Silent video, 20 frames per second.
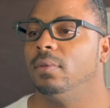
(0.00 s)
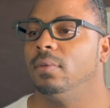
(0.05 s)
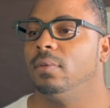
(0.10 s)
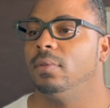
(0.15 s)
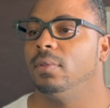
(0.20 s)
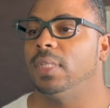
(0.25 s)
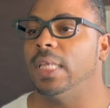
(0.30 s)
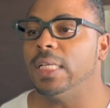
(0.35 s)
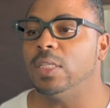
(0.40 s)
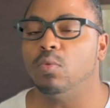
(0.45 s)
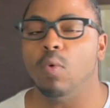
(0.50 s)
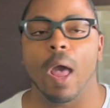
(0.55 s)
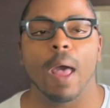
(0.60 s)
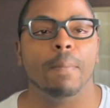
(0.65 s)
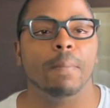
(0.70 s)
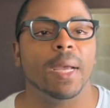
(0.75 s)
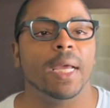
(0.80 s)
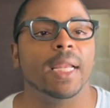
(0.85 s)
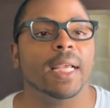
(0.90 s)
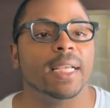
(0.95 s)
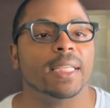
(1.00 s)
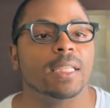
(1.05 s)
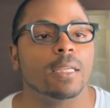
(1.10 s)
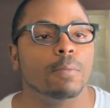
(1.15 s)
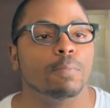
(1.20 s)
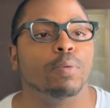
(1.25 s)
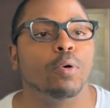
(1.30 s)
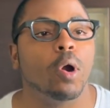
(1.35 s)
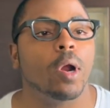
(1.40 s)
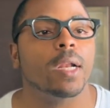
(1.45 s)
That's why money is
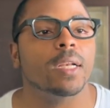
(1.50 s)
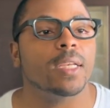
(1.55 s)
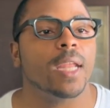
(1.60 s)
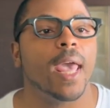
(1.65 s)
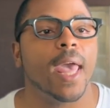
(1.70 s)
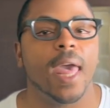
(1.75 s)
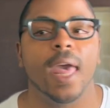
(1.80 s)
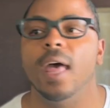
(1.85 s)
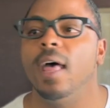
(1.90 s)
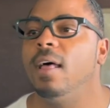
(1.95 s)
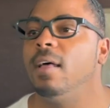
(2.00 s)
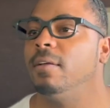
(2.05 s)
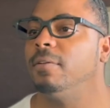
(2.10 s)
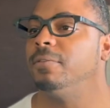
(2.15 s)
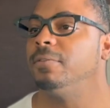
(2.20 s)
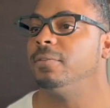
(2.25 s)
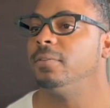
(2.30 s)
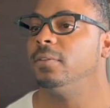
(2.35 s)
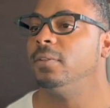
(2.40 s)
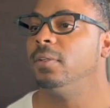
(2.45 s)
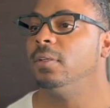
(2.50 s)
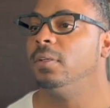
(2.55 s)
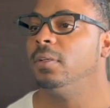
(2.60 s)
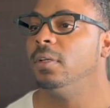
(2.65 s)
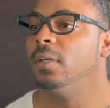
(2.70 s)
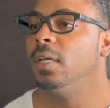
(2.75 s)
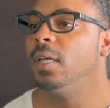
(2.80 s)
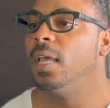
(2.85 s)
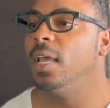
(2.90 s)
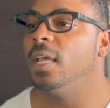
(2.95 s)
important to have
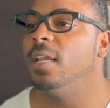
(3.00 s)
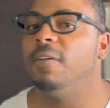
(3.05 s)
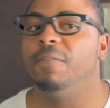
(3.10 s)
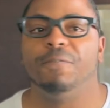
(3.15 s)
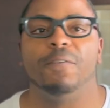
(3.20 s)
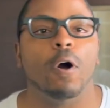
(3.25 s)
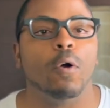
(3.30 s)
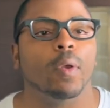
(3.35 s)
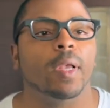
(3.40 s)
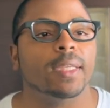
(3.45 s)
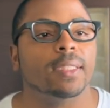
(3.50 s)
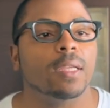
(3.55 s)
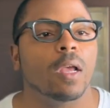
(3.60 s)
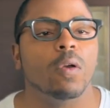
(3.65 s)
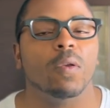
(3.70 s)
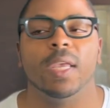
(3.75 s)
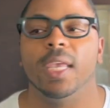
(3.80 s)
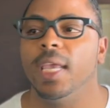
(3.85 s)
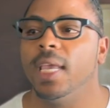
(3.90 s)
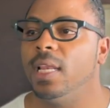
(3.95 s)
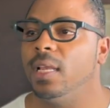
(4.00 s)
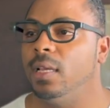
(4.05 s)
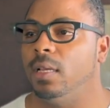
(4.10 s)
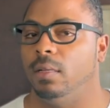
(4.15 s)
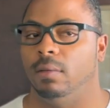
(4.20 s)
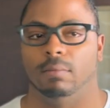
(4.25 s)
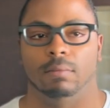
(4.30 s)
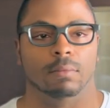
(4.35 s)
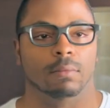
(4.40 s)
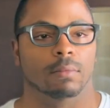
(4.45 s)
and to focus on
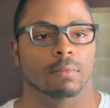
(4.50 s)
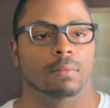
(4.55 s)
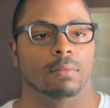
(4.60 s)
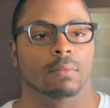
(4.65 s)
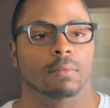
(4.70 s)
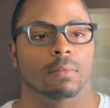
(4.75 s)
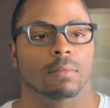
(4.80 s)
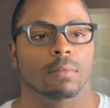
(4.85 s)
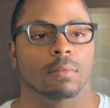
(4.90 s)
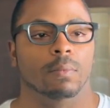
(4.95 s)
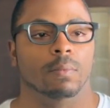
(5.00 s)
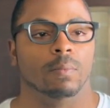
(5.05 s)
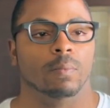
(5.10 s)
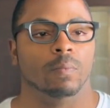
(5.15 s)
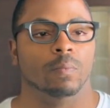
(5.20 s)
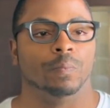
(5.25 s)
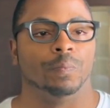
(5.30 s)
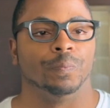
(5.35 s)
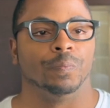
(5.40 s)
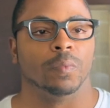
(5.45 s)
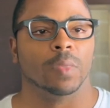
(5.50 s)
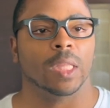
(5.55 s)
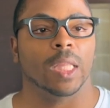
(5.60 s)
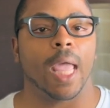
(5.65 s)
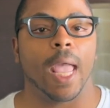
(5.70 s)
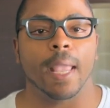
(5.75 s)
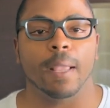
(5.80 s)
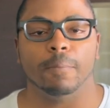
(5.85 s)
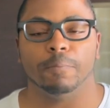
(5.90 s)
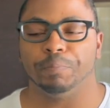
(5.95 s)
getting.
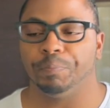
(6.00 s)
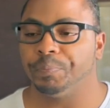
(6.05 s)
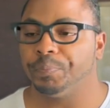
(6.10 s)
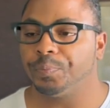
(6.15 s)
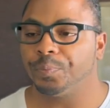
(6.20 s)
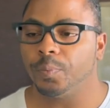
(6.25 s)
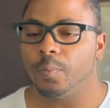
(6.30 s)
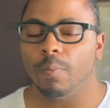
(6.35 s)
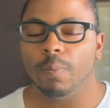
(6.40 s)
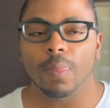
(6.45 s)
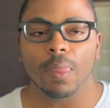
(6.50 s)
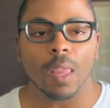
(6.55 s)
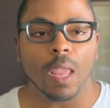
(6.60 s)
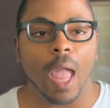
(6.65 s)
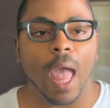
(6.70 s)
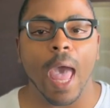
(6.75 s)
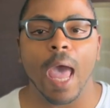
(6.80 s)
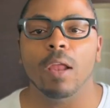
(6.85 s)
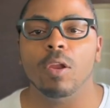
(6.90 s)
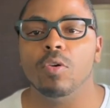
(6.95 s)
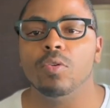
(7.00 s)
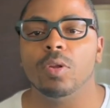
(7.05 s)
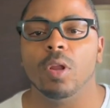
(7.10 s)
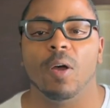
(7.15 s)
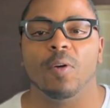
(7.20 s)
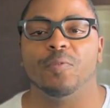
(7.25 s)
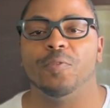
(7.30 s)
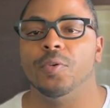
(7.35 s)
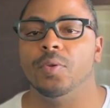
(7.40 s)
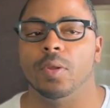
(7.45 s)
Like, I don't know
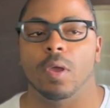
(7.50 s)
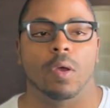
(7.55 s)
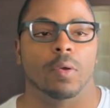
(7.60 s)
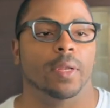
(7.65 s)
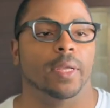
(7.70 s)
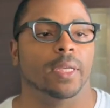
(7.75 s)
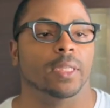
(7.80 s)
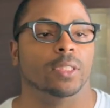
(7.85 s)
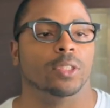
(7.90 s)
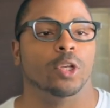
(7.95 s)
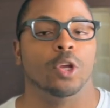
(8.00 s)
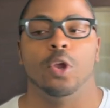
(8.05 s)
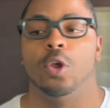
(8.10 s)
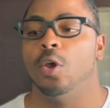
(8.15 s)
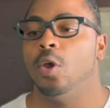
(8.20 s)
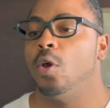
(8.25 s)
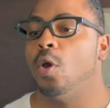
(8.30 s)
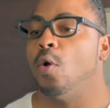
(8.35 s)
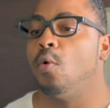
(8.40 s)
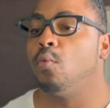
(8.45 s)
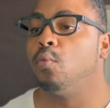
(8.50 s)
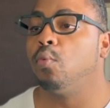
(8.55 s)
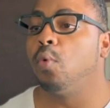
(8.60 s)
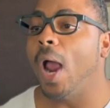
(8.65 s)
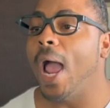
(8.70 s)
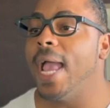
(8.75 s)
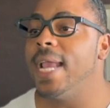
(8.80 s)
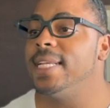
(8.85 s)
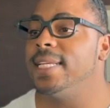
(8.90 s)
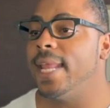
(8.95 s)
if you know this,
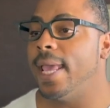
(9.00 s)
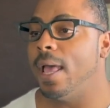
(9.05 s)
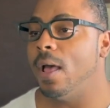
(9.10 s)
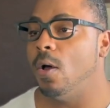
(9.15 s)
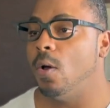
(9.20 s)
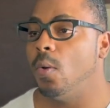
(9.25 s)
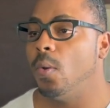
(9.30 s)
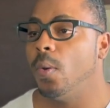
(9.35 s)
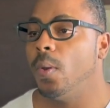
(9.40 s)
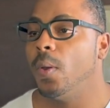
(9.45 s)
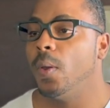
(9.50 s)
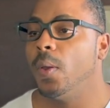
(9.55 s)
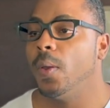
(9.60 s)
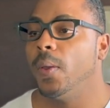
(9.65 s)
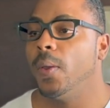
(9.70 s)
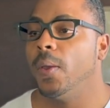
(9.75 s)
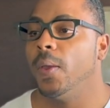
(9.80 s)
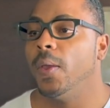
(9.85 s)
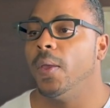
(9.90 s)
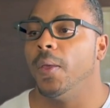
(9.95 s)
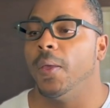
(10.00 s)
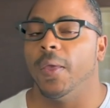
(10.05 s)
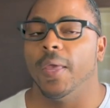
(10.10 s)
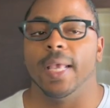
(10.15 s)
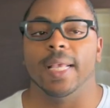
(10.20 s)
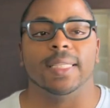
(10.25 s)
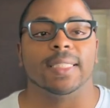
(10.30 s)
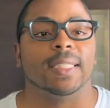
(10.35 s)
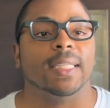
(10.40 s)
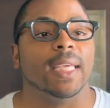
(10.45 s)
right now
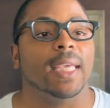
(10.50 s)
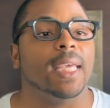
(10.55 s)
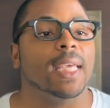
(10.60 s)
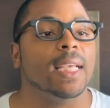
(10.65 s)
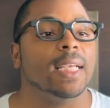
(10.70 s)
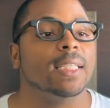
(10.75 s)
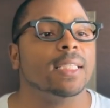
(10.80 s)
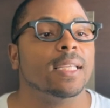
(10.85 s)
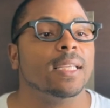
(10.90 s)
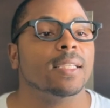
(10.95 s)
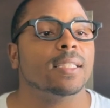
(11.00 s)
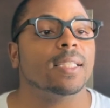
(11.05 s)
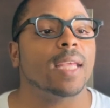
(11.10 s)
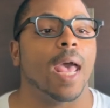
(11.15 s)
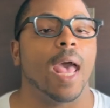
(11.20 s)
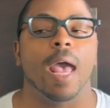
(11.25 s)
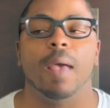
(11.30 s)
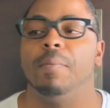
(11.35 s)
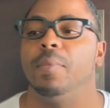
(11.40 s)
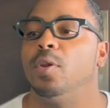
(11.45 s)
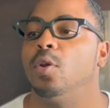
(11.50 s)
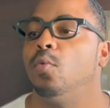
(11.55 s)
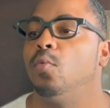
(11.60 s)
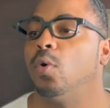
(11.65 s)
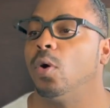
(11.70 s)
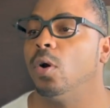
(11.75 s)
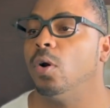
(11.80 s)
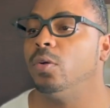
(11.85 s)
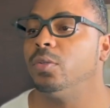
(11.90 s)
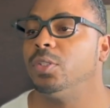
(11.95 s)
is the easiest time in the
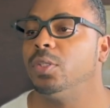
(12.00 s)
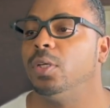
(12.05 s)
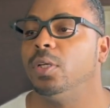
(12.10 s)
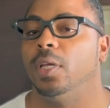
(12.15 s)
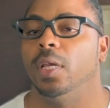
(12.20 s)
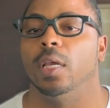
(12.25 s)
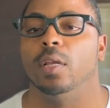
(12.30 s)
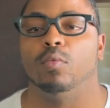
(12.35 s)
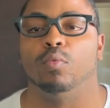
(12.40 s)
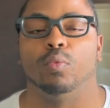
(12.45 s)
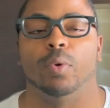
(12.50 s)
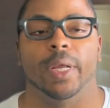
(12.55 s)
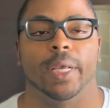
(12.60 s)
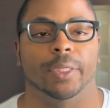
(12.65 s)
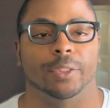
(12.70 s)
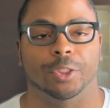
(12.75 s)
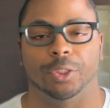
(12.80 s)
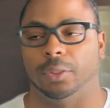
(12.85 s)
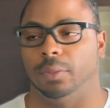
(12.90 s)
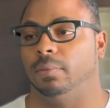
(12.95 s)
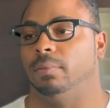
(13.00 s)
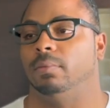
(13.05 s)
world to get rich.